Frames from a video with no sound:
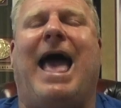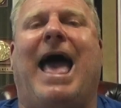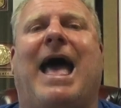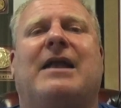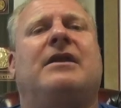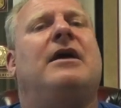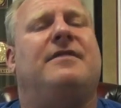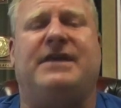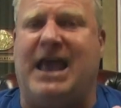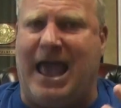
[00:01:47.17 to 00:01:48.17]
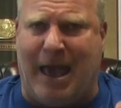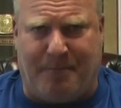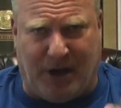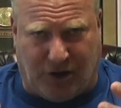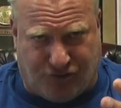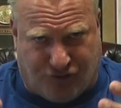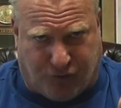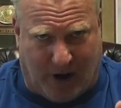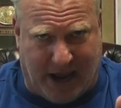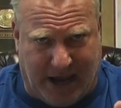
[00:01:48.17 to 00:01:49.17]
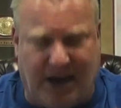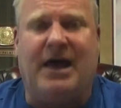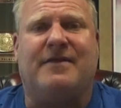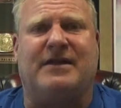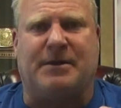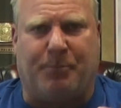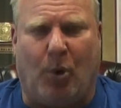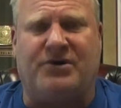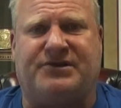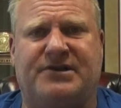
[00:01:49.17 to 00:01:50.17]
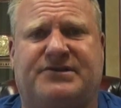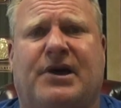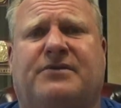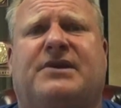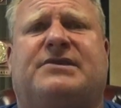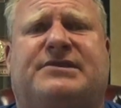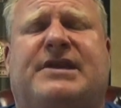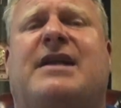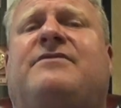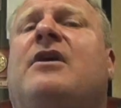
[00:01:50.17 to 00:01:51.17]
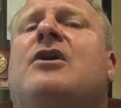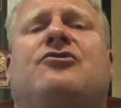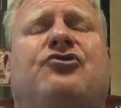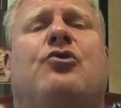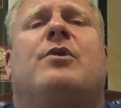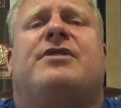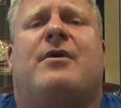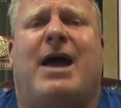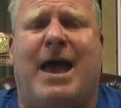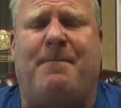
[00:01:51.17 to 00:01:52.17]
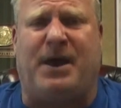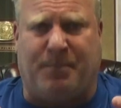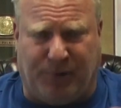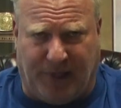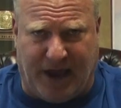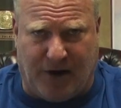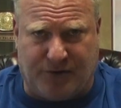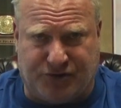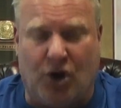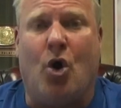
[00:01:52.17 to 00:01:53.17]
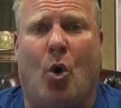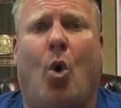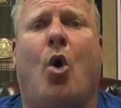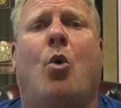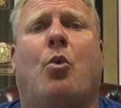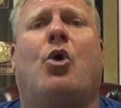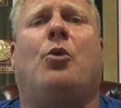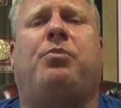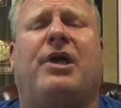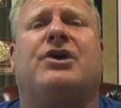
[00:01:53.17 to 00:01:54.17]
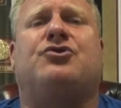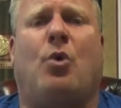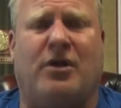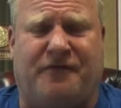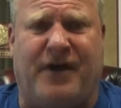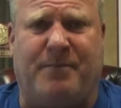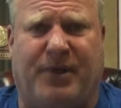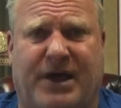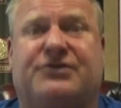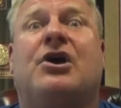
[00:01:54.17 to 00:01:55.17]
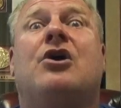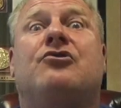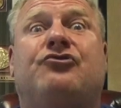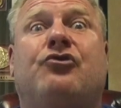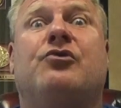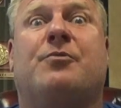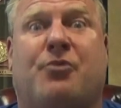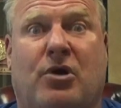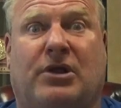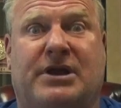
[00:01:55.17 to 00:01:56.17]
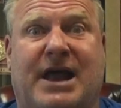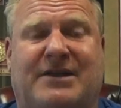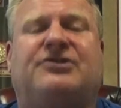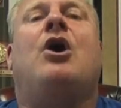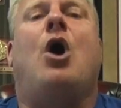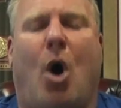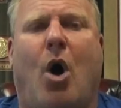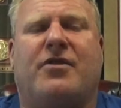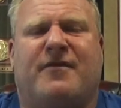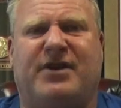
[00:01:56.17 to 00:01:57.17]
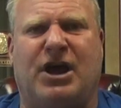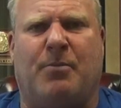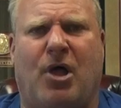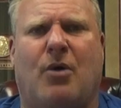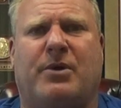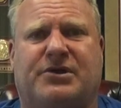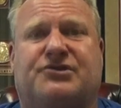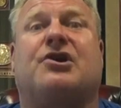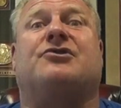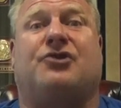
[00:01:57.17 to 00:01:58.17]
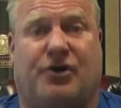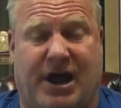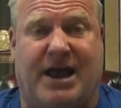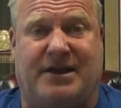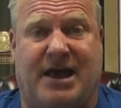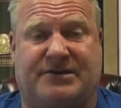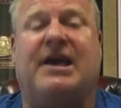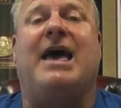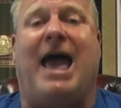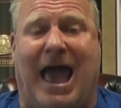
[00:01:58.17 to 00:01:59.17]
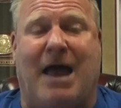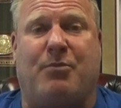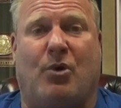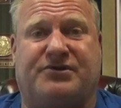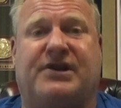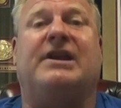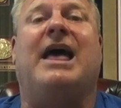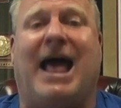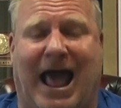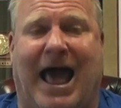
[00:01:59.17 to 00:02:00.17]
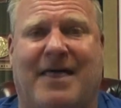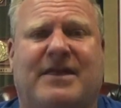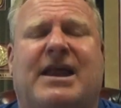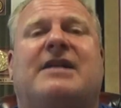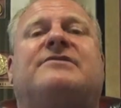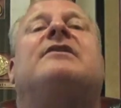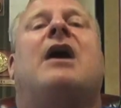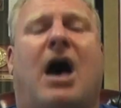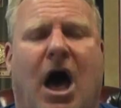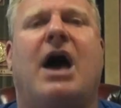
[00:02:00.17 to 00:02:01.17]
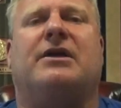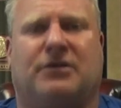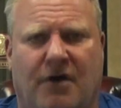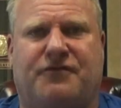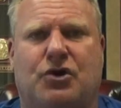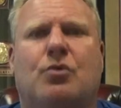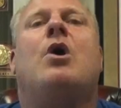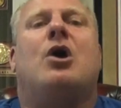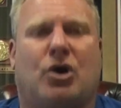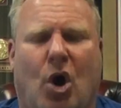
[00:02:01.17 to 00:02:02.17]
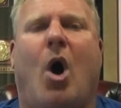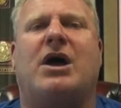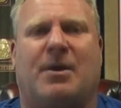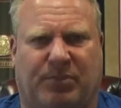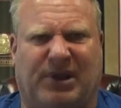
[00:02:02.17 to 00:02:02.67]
and the epic trade that the Boston Celtics sent two of their epic players, all-world players, Hall of Fame players, to the Brooklyn Nets. On the video blog, we discuss Hernandez and Boston and the Nets. I love you. God